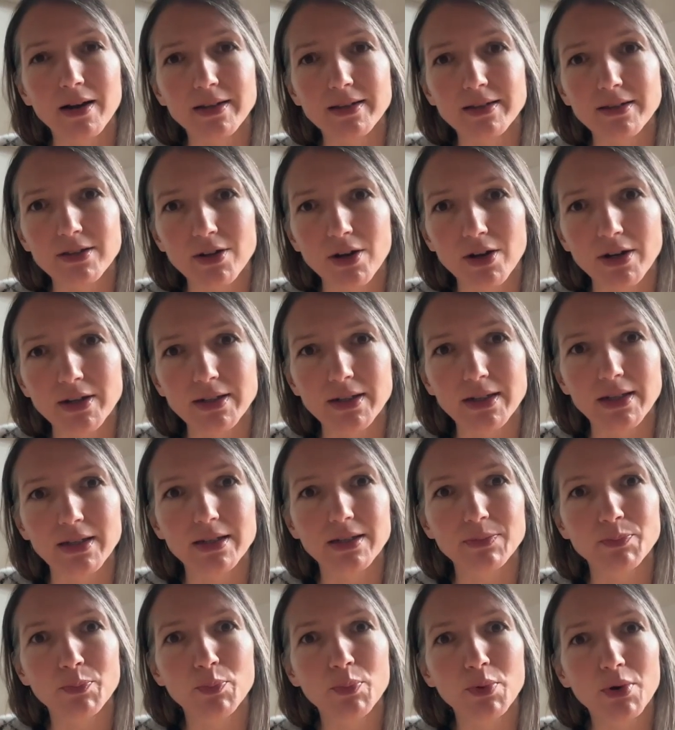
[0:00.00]
I
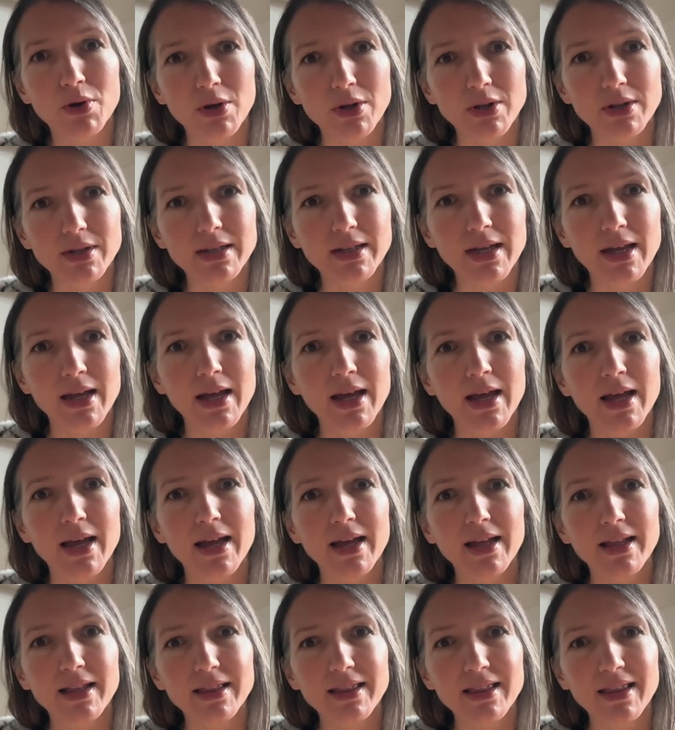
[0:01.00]
started. But
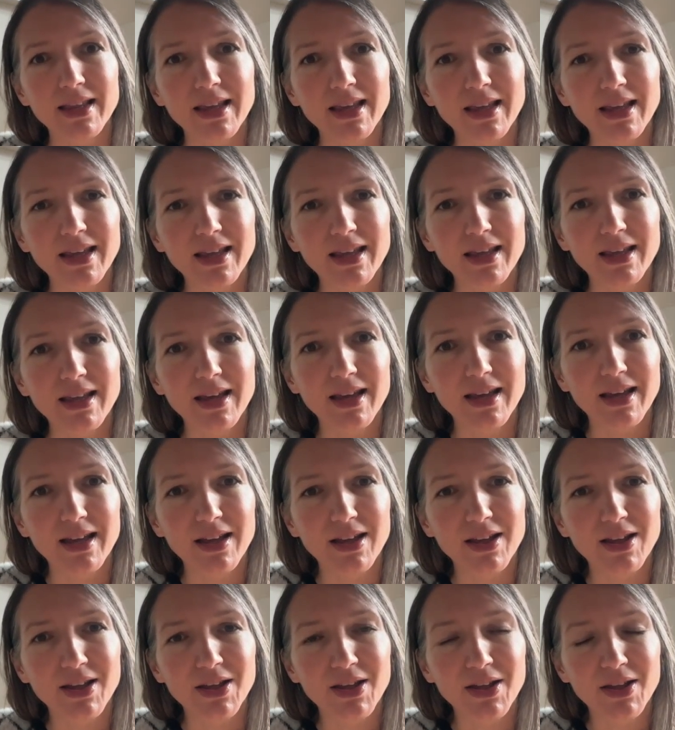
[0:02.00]
the
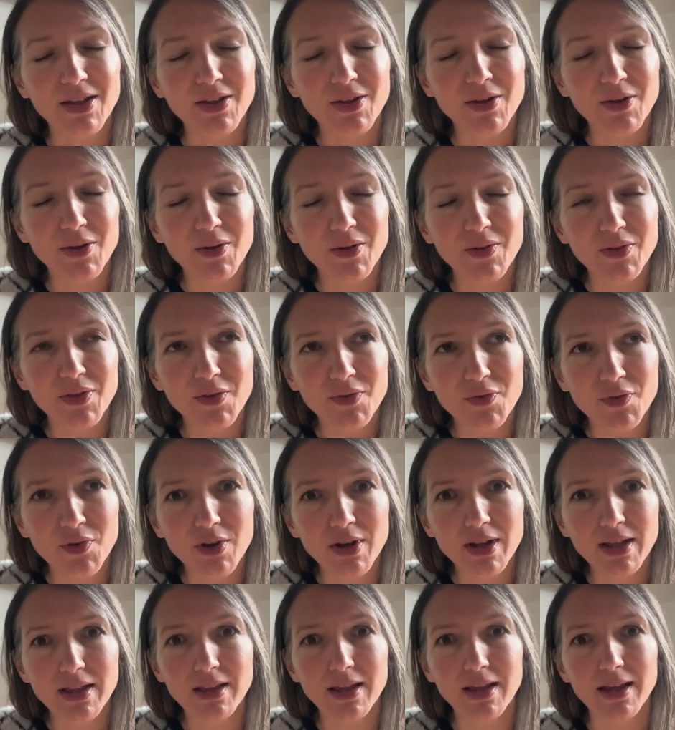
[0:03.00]

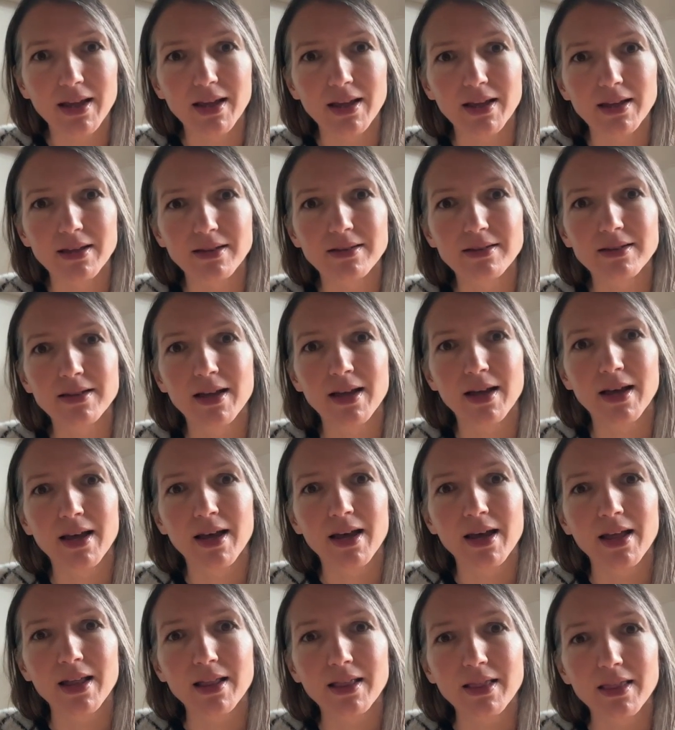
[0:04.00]
funny thing is,
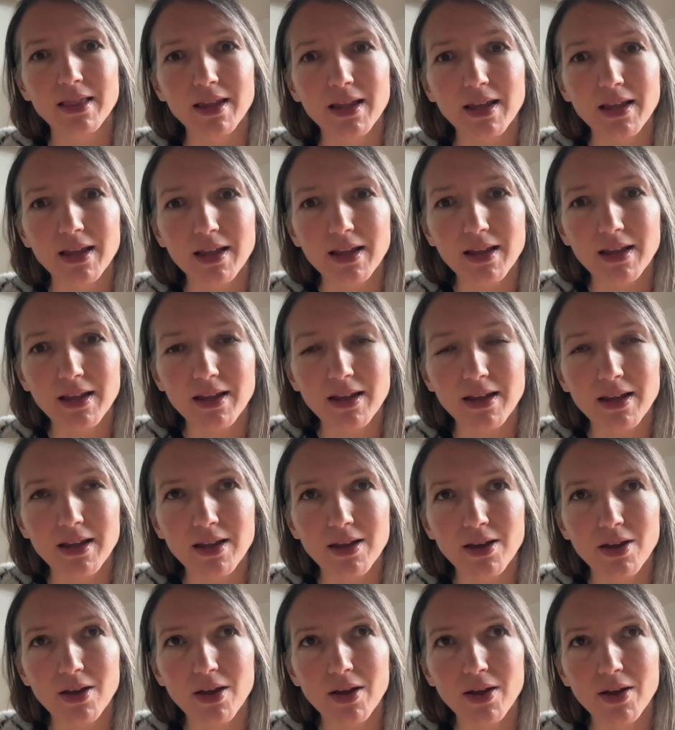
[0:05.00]
the
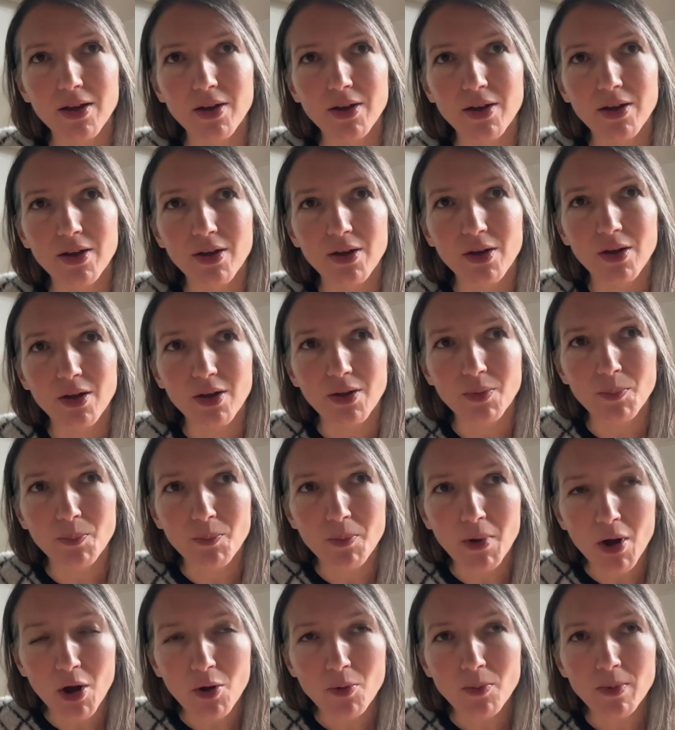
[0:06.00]

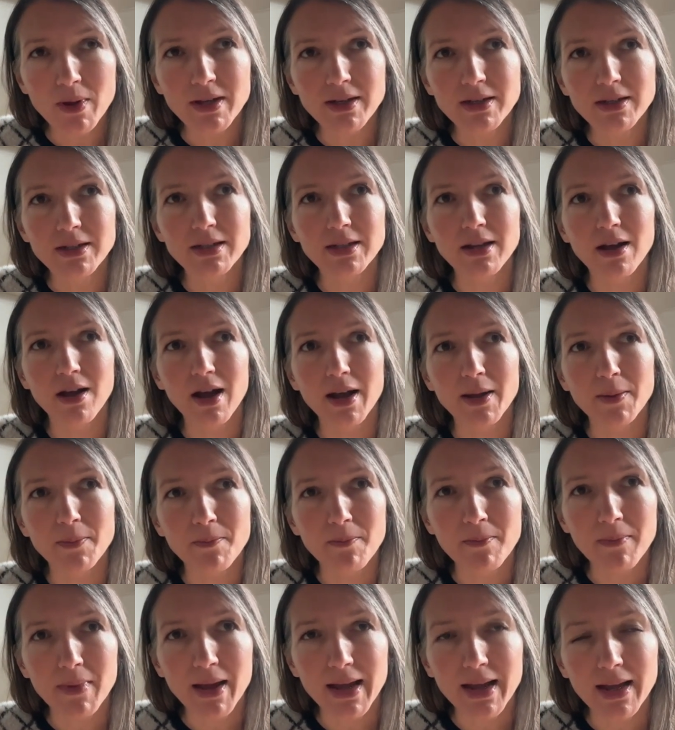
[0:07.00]
moment I
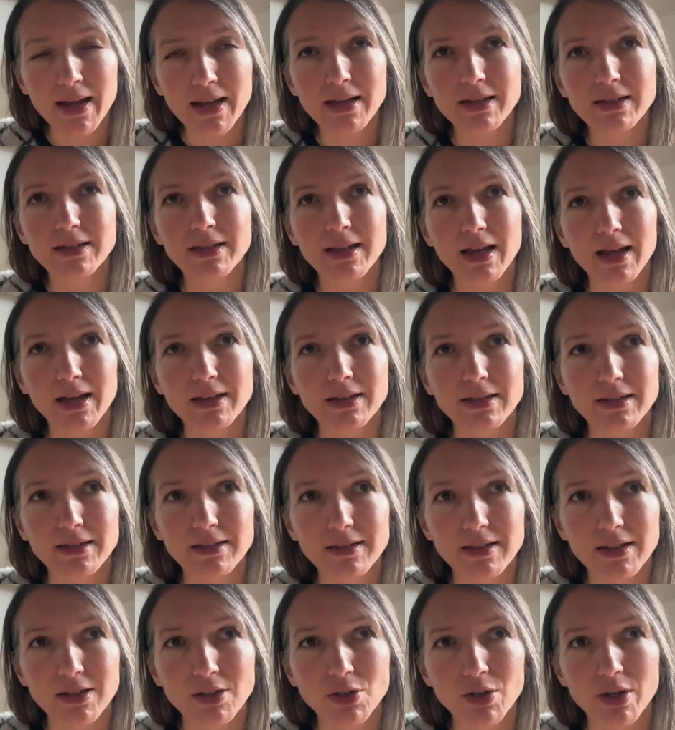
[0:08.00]
made that
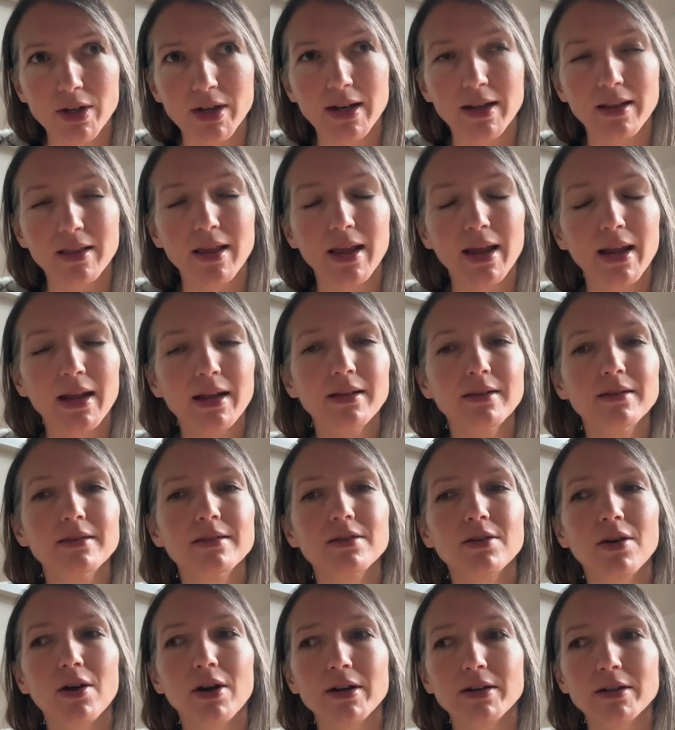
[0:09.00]
decision, things
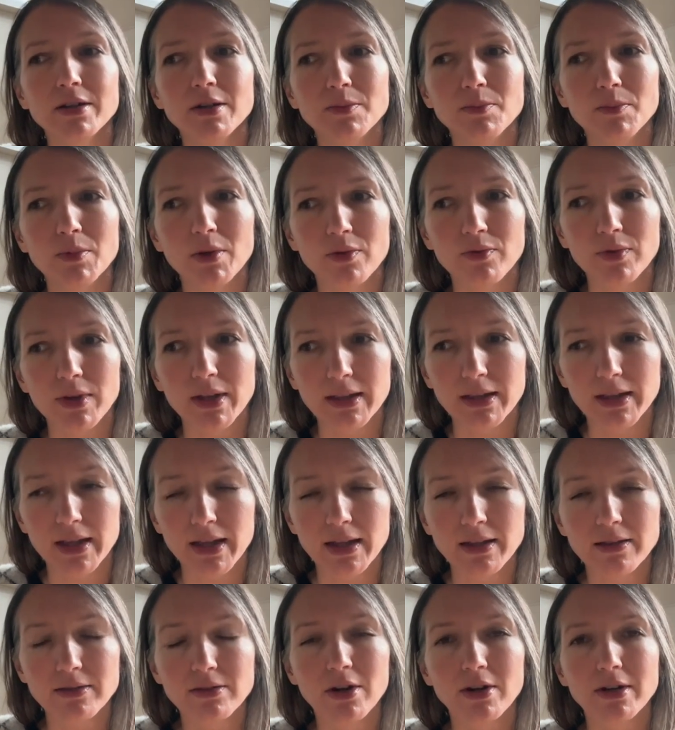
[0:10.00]
started moving,
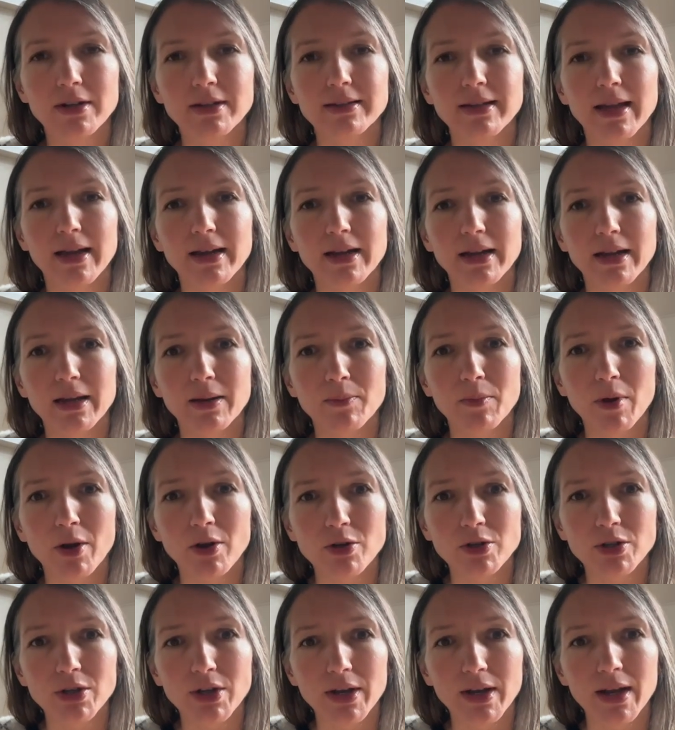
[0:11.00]
things started setting in
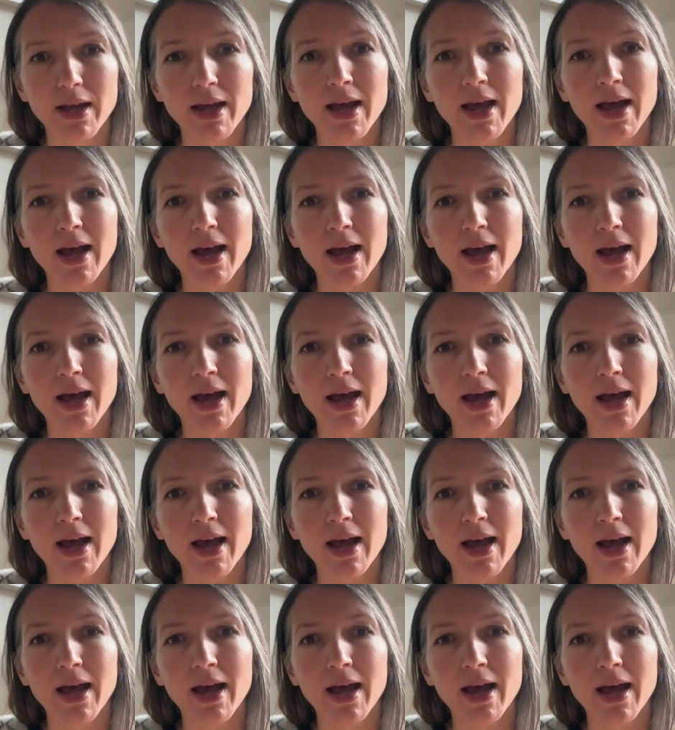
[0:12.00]
motion.